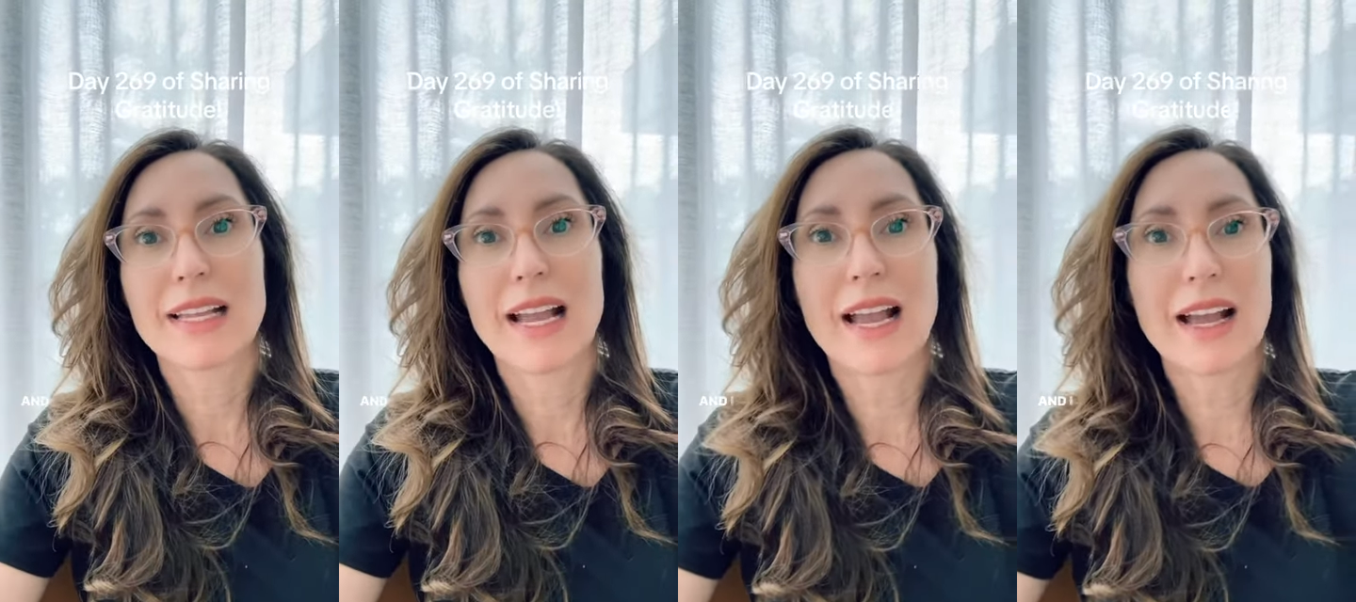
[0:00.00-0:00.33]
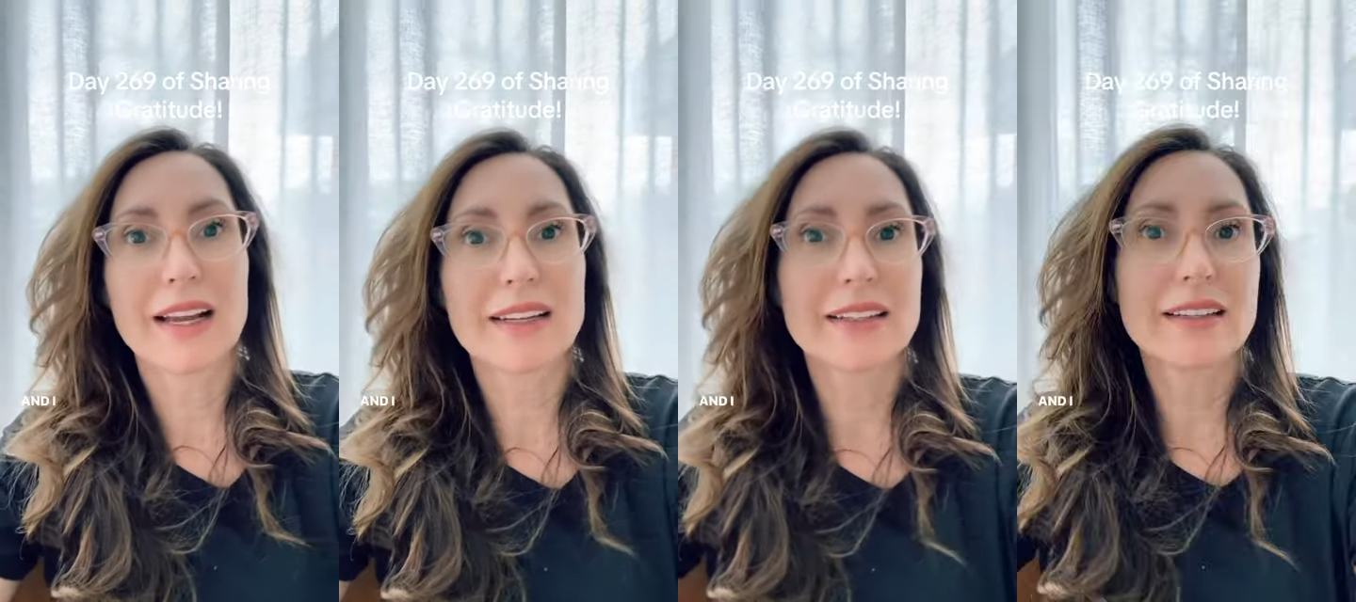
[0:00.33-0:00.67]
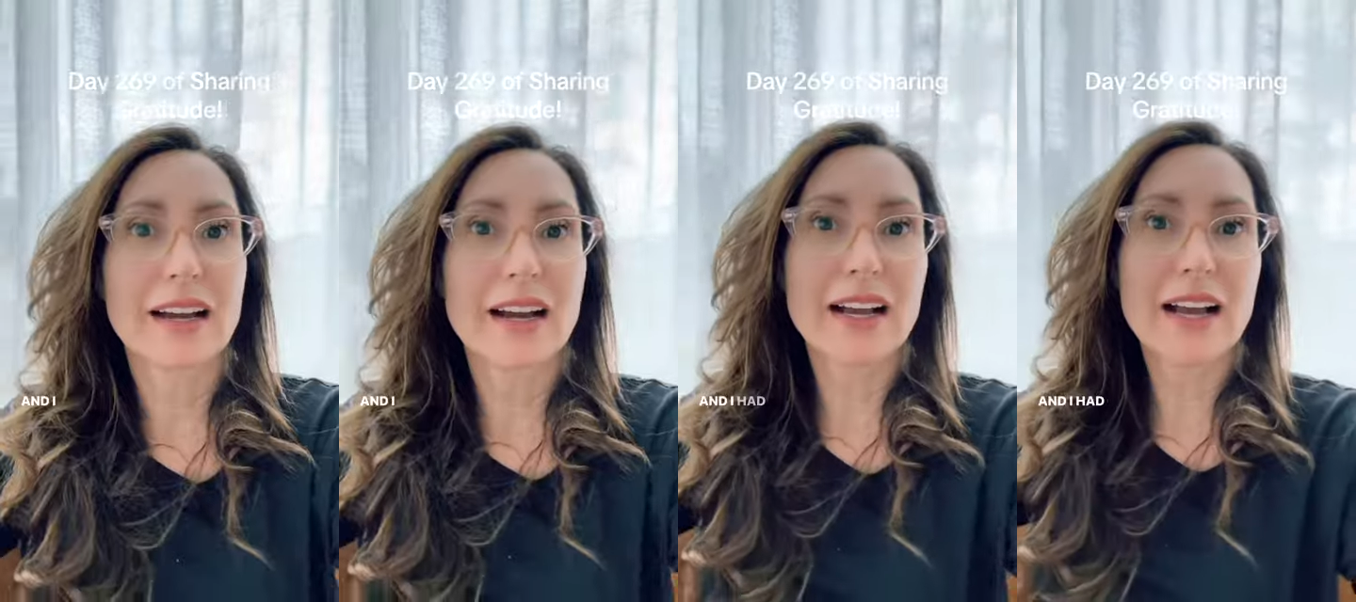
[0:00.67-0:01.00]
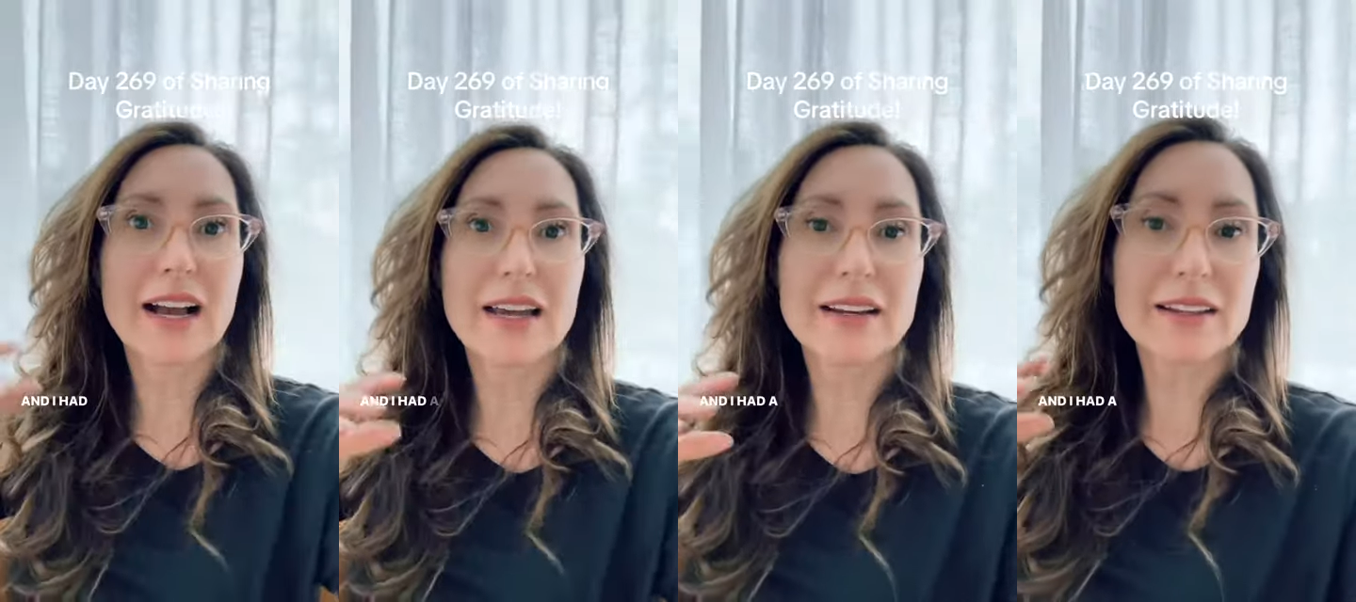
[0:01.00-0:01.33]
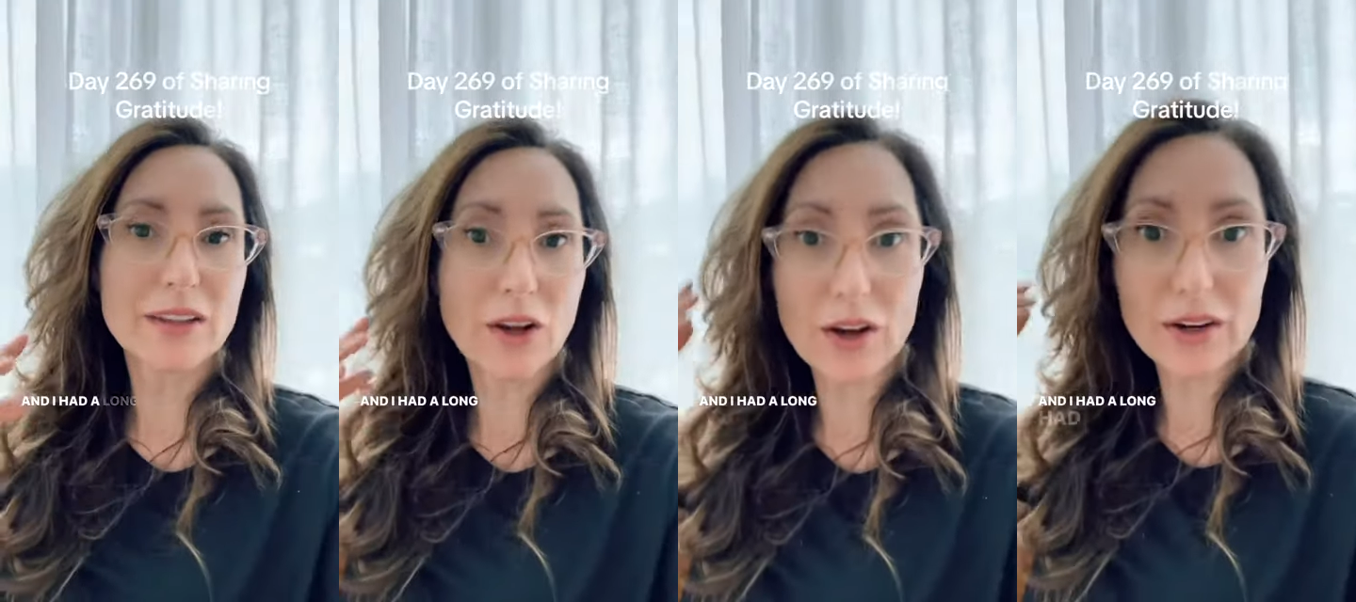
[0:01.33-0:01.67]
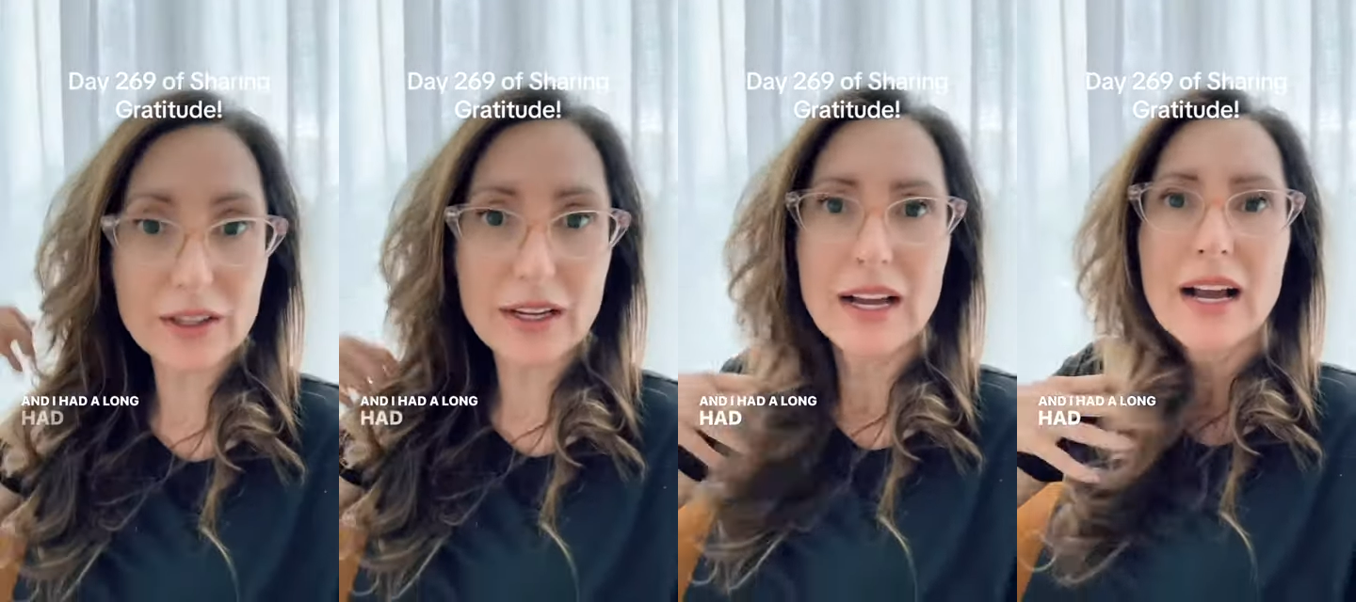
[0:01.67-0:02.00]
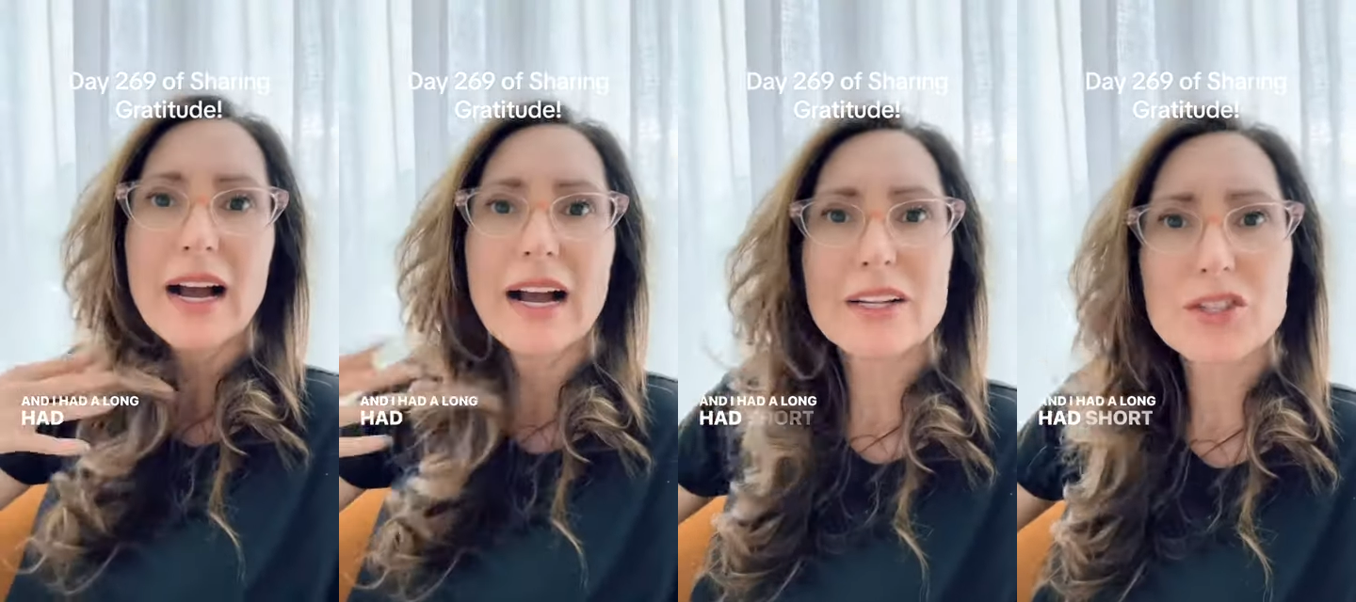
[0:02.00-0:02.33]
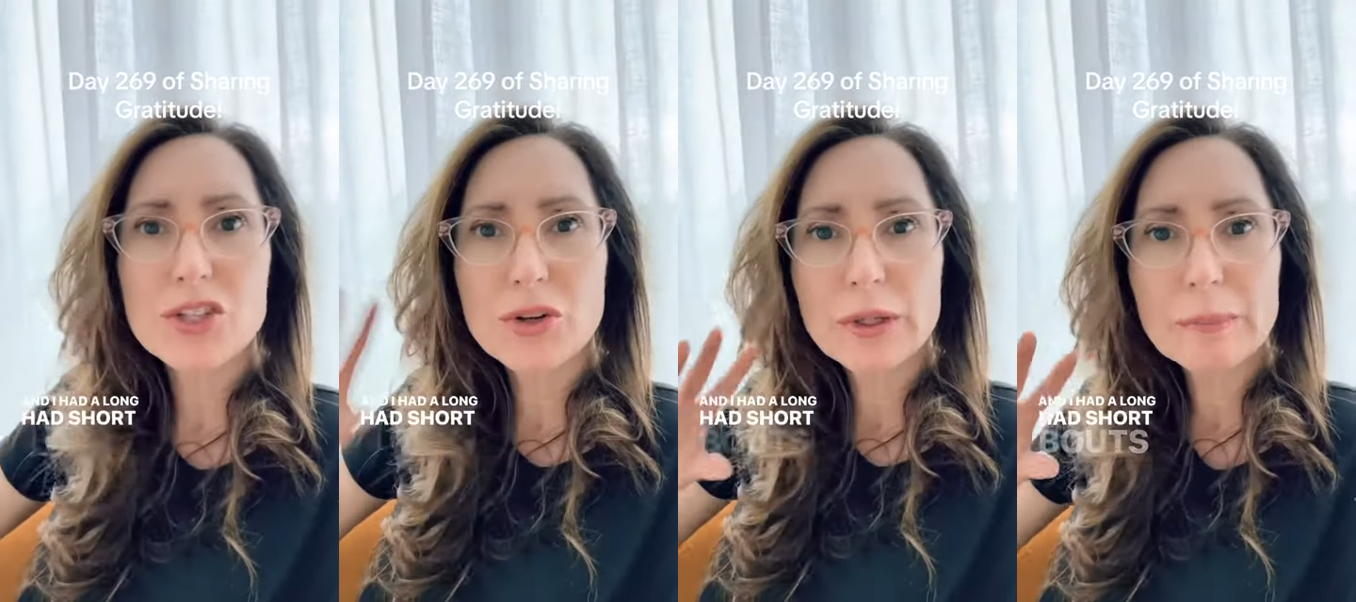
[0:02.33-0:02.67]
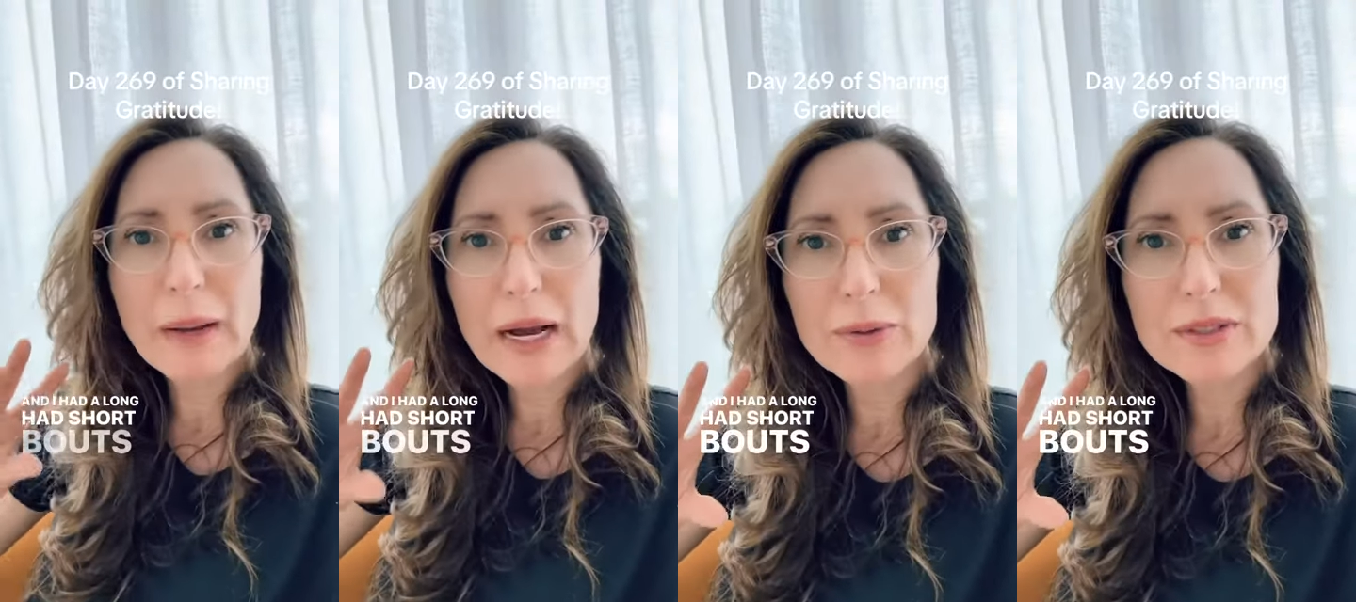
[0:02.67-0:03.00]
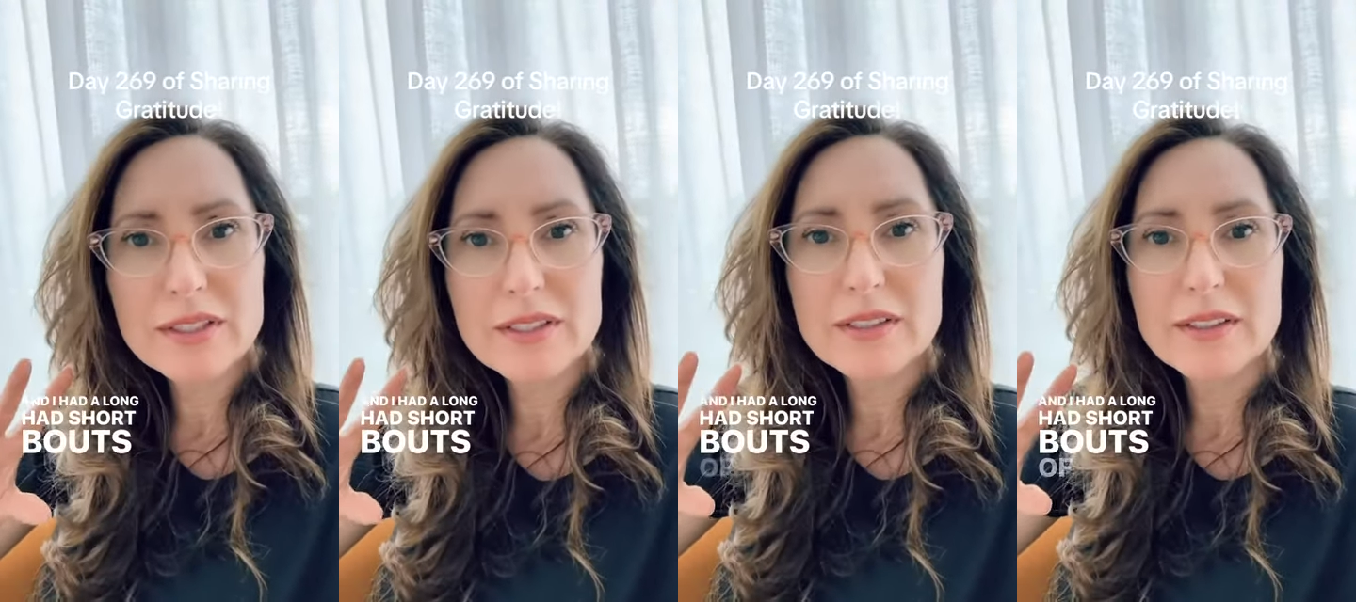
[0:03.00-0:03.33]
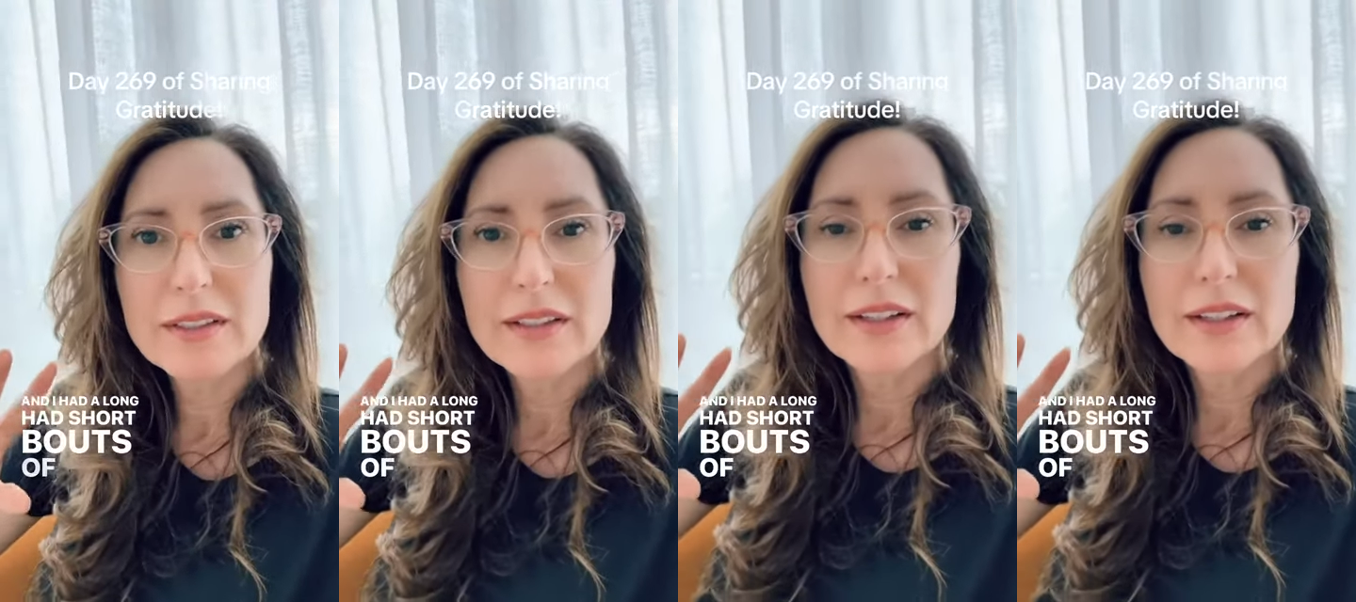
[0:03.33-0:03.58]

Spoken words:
And I had short bouts